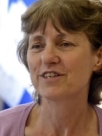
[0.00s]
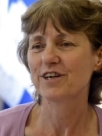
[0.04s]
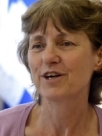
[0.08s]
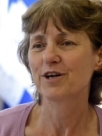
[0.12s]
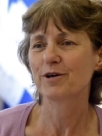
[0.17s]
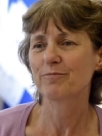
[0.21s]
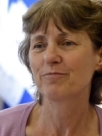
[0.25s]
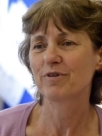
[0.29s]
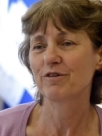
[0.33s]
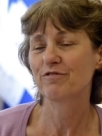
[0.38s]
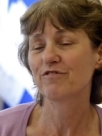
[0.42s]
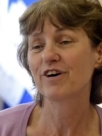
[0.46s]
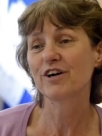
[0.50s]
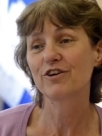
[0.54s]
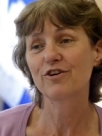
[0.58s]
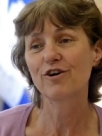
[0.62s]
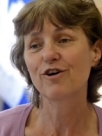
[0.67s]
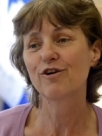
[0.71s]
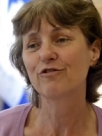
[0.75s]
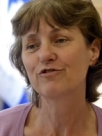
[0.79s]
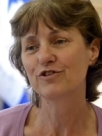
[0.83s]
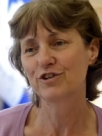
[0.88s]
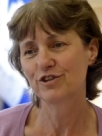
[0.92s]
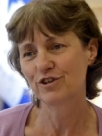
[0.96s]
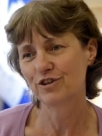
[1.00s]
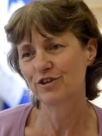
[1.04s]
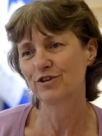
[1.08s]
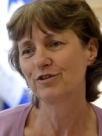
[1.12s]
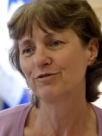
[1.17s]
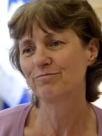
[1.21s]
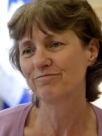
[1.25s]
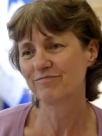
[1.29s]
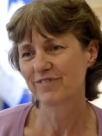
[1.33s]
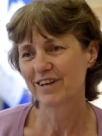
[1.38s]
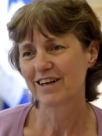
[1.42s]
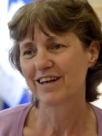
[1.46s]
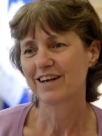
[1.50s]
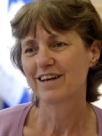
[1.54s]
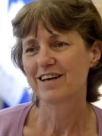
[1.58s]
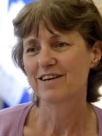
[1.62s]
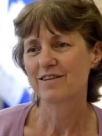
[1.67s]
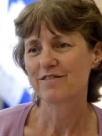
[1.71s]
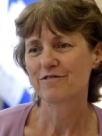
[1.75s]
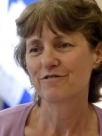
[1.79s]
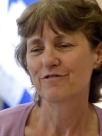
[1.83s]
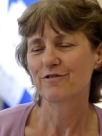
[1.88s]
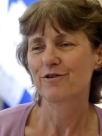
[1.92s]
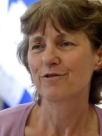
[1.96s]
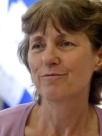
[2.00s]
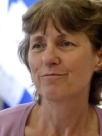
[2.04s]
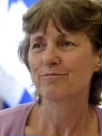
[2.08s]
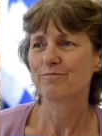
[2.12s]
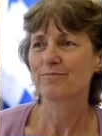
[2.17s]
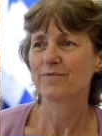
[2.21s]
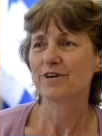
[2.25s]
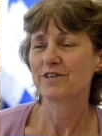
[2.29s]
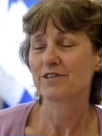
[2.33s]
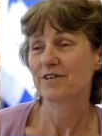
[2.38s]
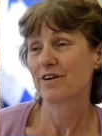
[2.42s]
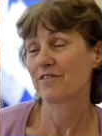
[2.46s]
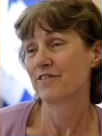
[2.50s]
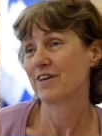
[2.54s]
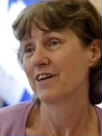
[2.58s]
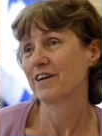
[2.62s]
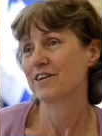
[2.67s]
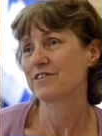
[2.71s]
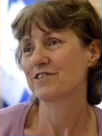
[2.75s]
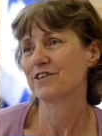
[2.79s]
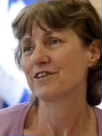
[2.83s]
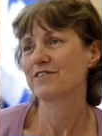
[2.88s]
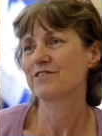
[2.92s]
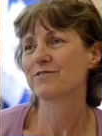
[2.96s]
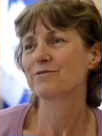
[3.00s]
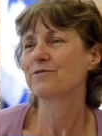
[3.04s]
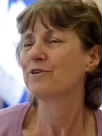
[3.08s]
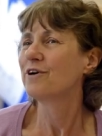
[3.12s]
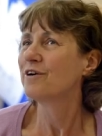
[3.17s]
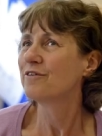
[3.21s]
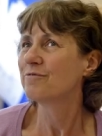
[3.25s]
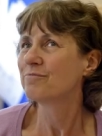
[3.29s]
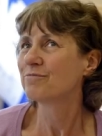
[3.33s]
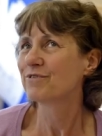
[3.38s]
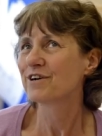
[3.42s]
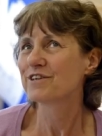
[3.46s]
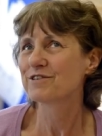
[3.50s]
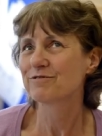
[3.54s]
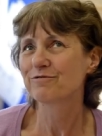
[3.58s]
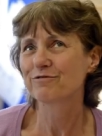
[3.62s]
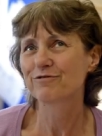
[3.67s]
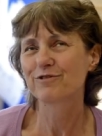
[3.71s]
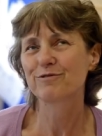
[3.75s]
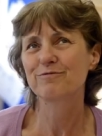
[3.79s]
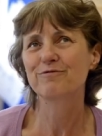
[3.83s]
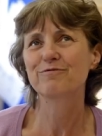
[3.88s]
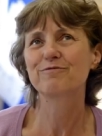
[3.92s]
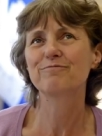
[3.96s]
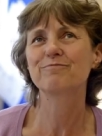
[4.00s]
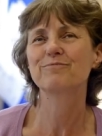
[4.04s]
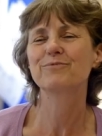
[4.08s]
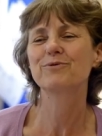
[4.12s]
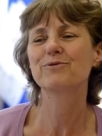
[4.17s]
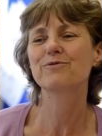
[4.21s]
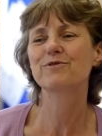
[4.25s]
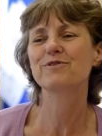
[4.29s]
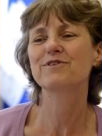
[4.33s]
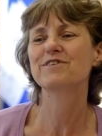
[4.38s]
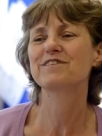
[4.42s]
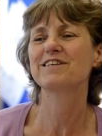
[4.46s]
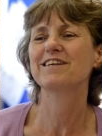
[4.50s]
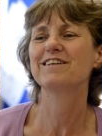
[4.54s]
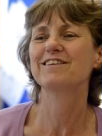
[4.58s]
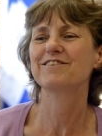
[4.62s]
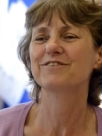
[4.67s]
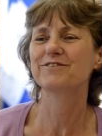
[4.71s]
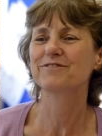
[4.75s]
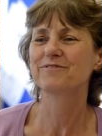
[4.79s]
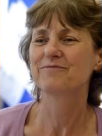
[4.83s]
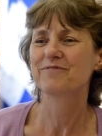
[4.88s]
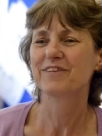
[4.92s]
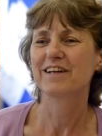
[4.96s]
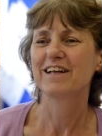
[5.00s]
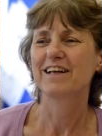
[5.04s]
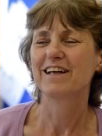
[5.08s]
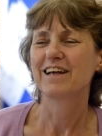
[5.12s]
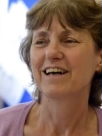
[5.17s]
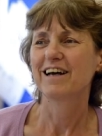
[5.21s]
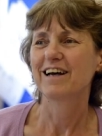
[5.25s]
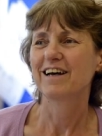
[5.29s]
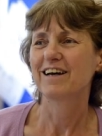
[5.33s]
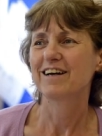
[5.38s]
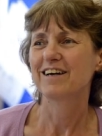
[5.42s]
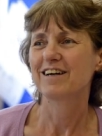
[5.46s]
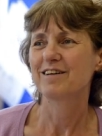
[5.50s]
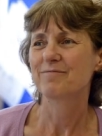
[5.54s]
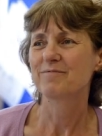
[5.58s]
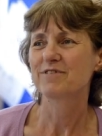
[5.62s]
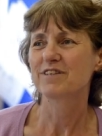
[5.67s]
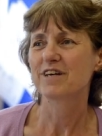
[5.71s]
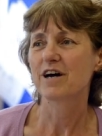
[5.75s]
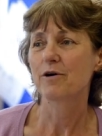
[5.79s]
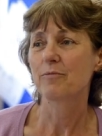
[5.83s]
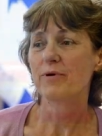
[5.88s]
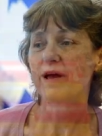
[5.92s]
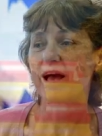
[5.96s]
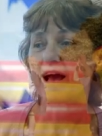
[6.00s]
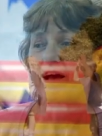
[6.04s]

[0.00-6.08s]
um, a fun afternoon from, I think, as a, a present from Morgan Sindall. Um, so we're